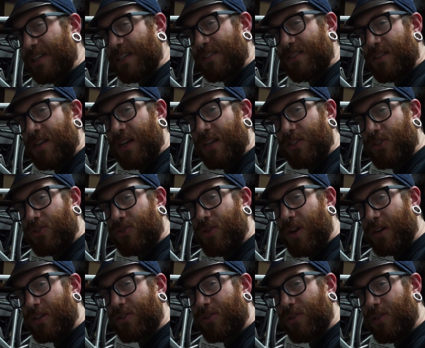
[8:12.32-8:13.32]
it's not
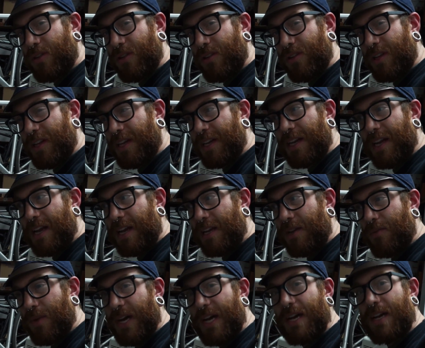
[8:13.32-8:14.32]
structural in any
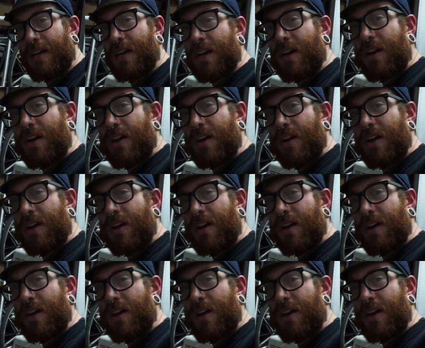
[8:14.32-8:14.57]
way.